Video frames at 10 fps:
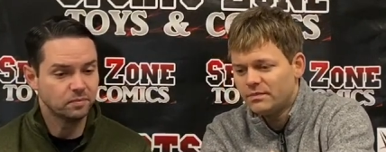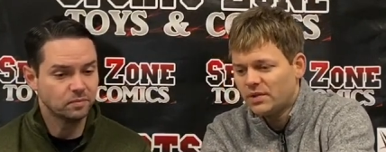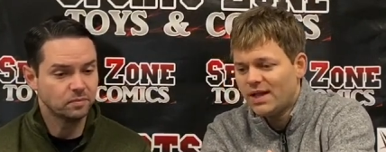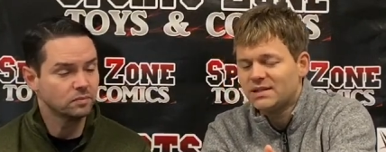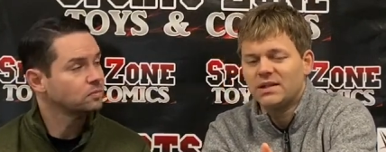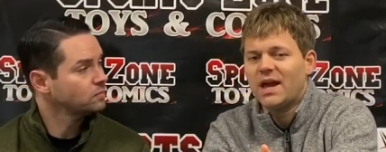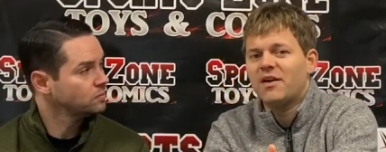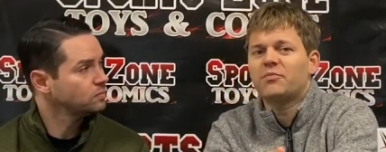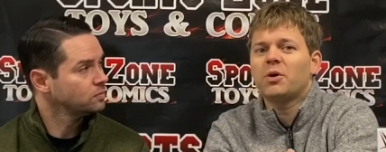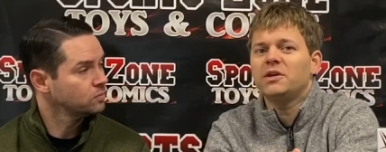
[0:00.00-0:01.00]
Speaker 1: less than
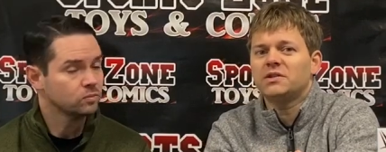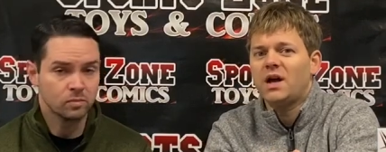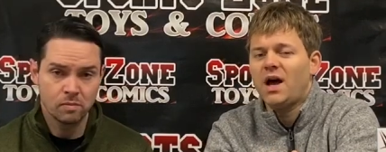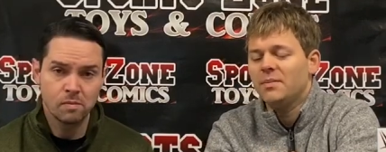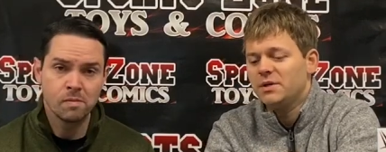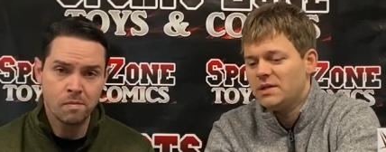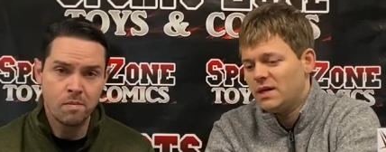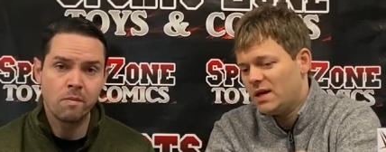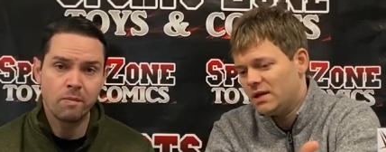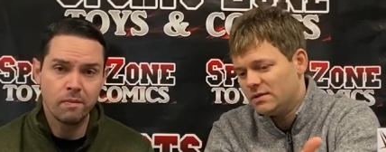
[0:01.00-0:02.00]
half price a
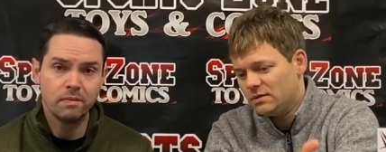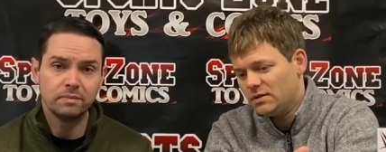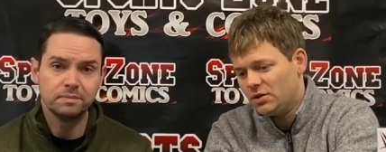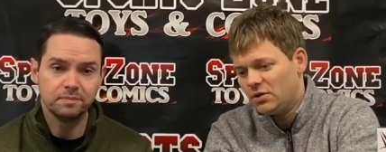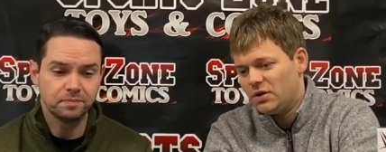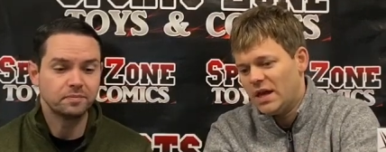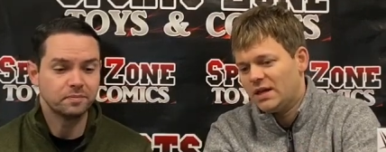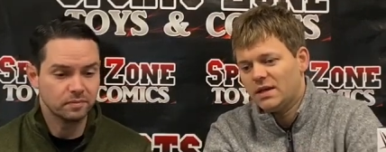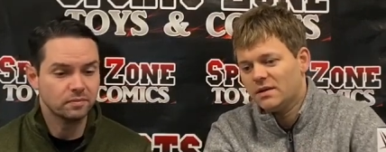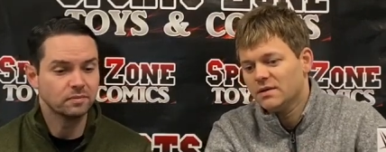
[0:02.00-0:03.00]
hobby, and you know,
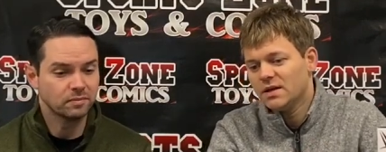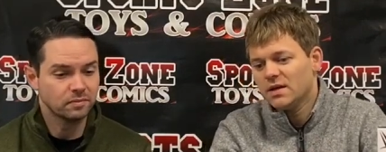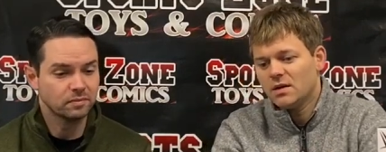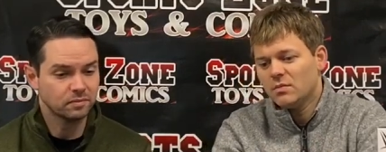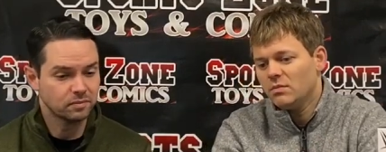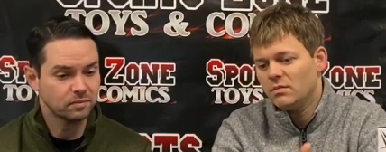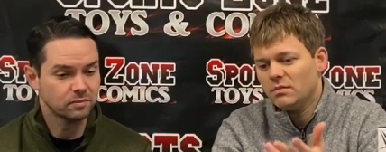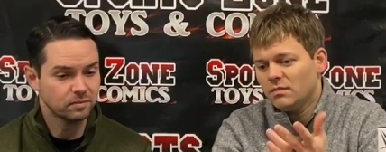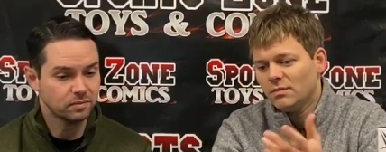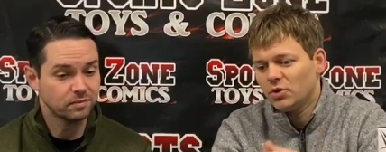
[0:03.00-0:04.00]
getting
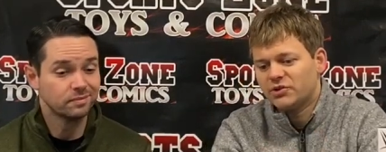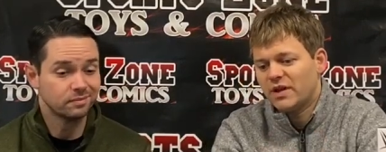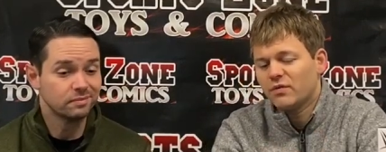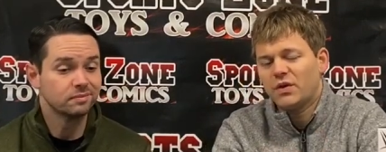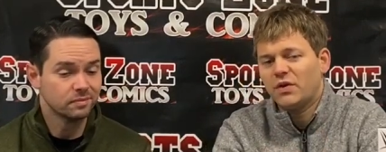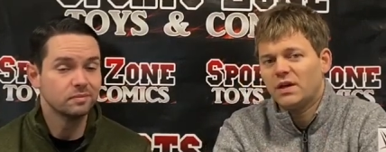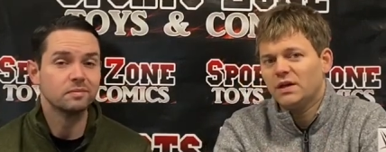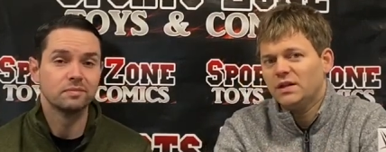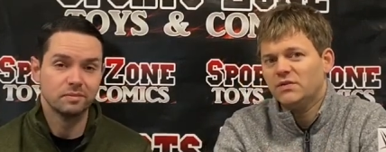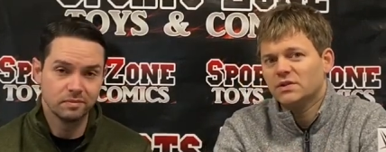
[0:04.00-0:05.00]
most everything
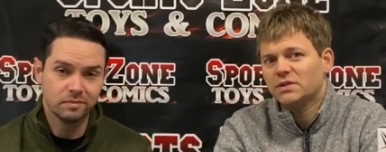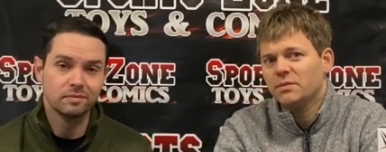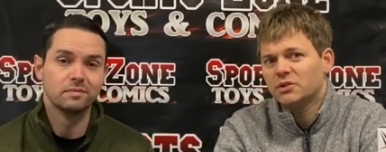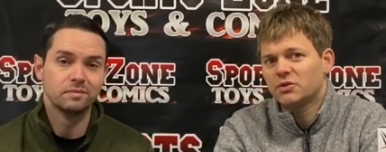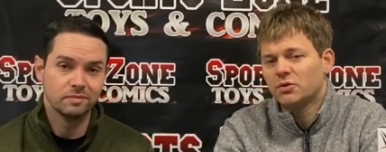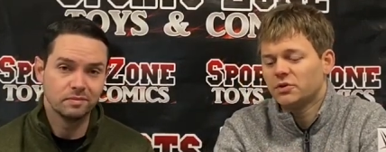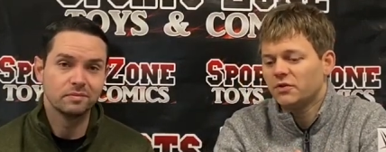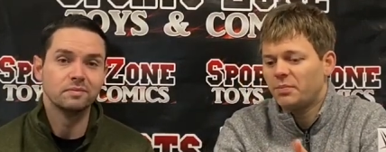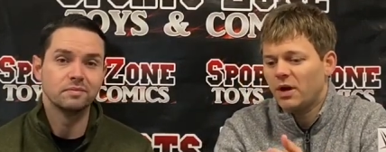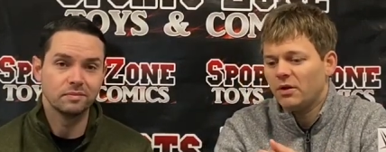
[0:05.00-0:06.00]
and even some
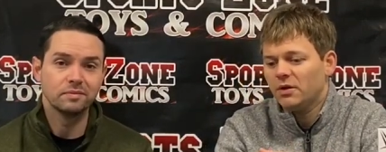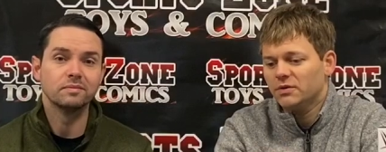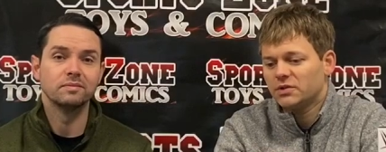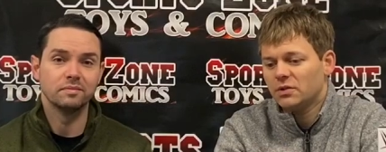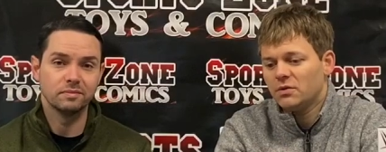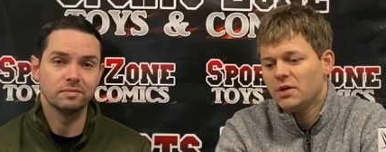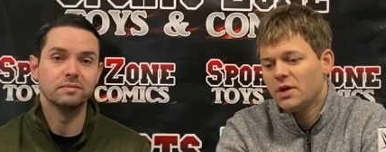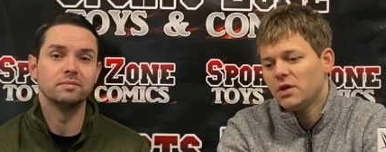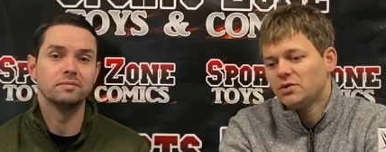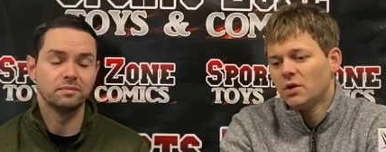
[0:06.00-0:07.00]
exclusive parallels. So
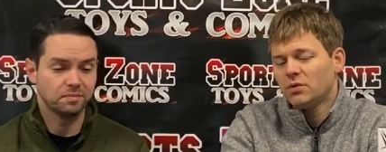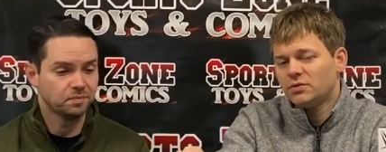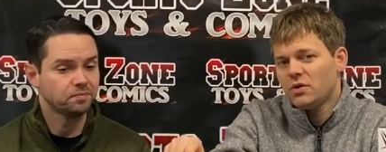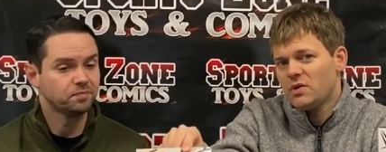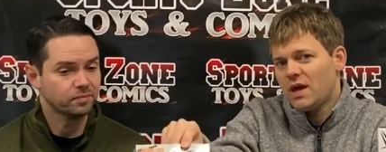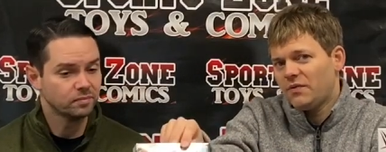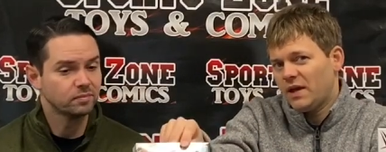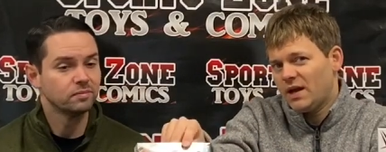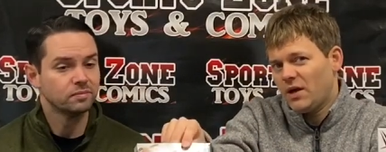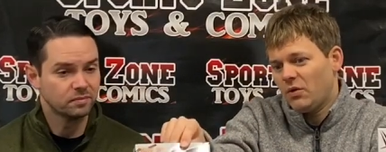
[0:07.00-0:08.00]
don't don't count
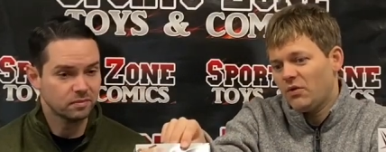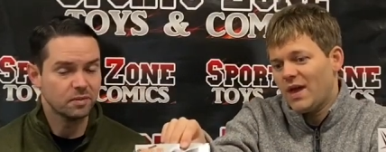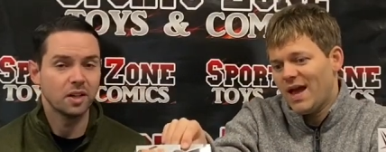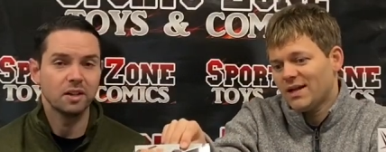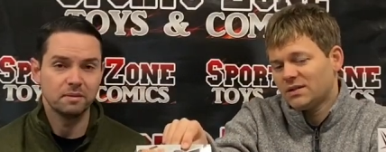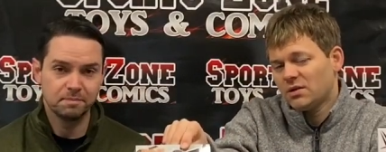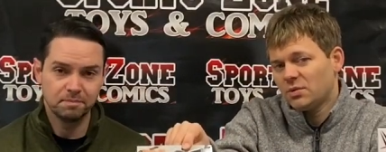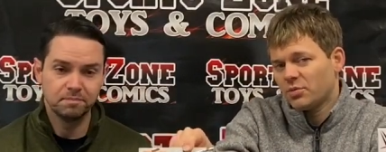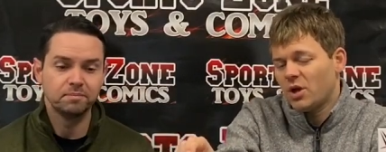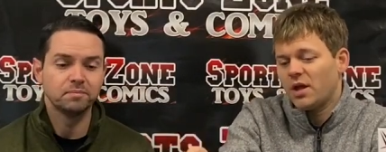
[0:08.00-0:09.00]
that out. Yeah.
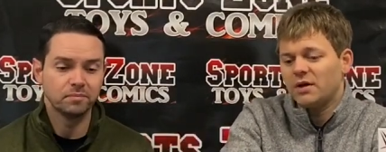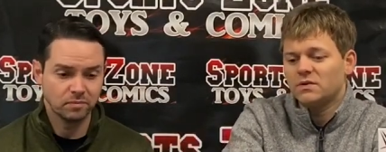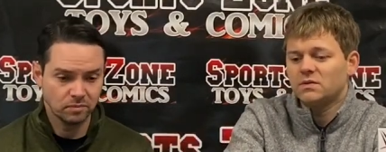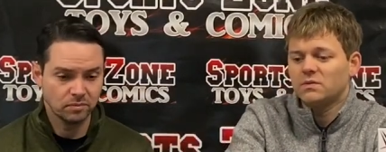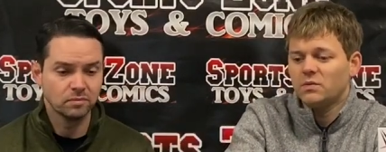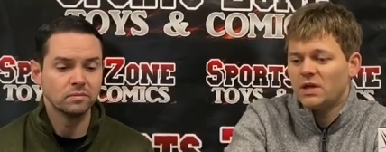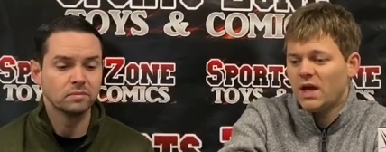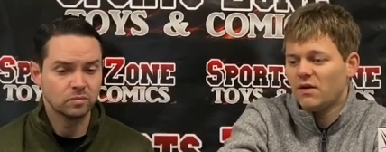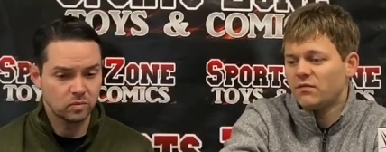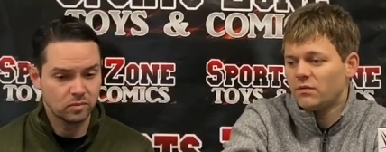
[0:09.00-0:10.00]
Excellent product. We
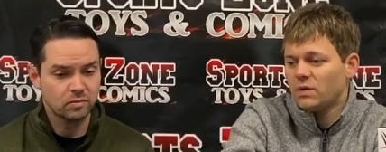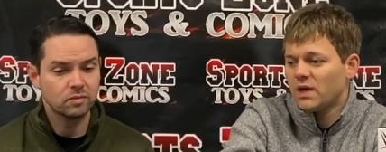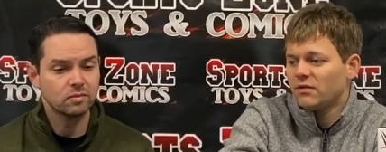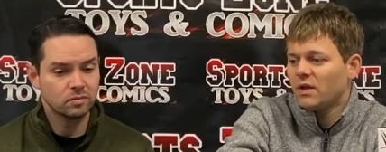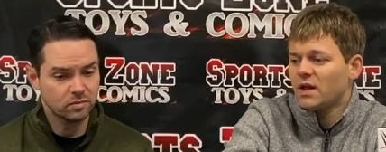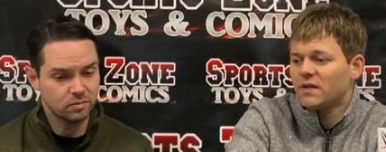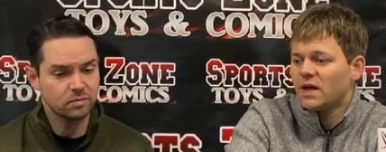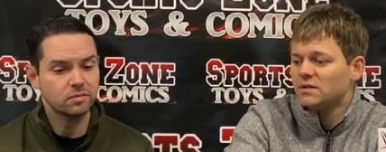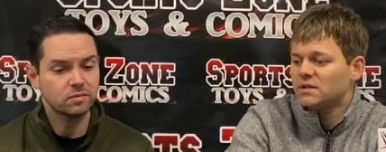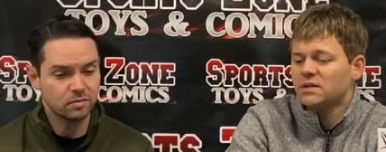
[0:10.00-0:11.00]
have we have a lot of
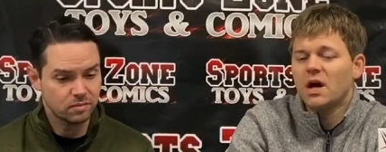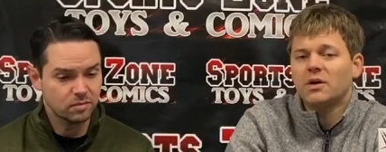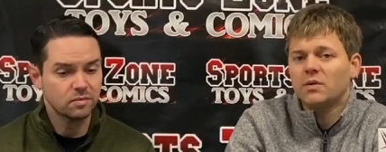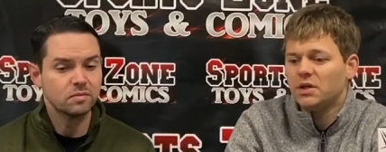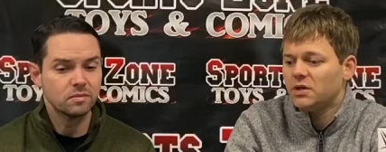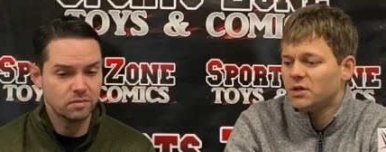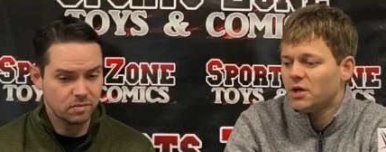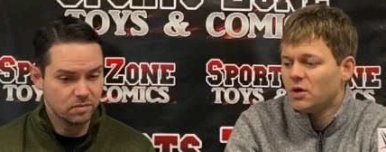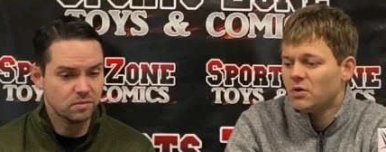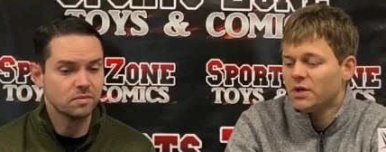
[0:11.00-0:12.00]
that in stock, ready to
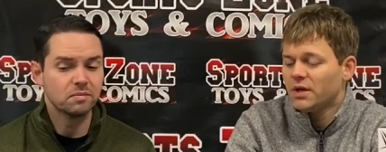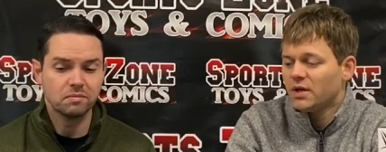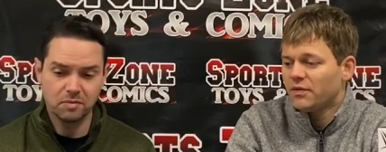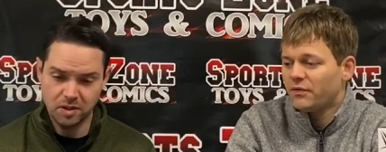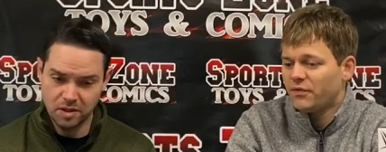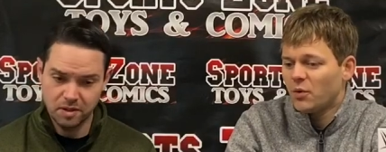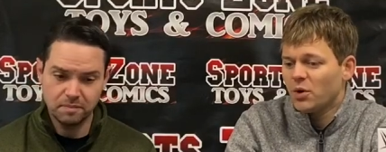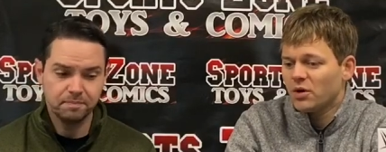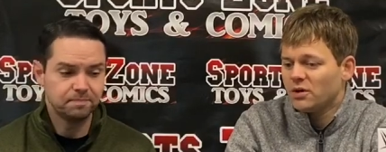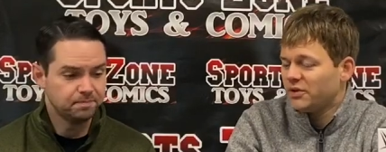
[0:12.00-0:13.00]
go yeah.
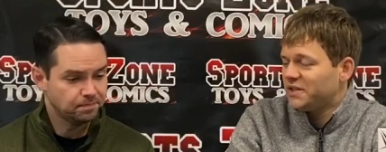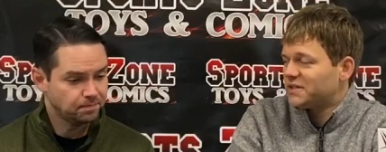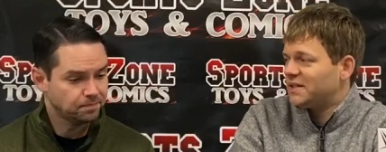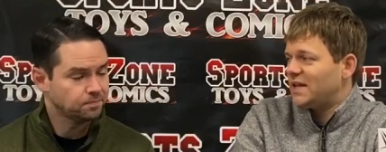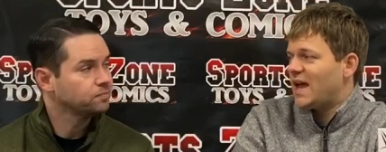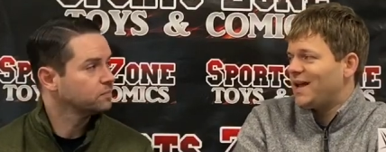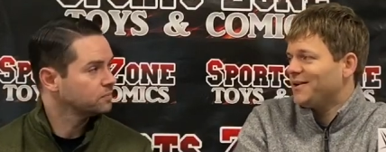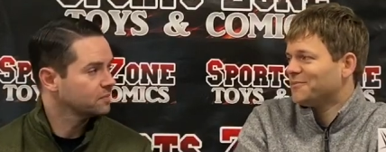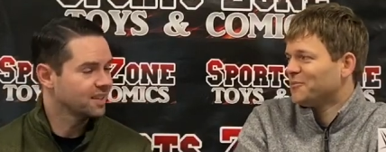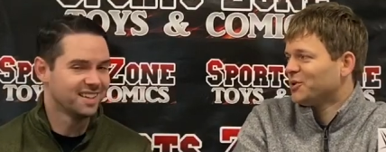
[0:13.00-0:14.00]
for at least today.
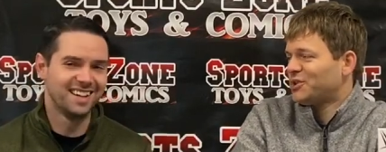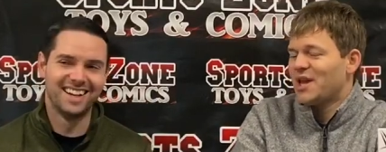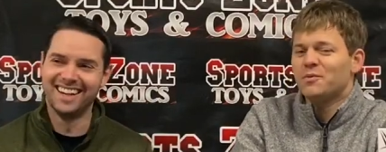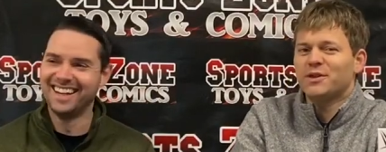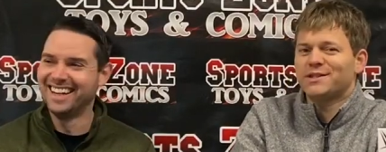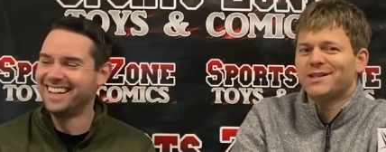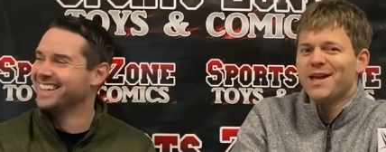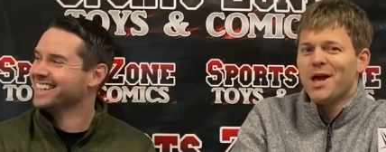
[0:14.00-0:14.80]
We'll say when this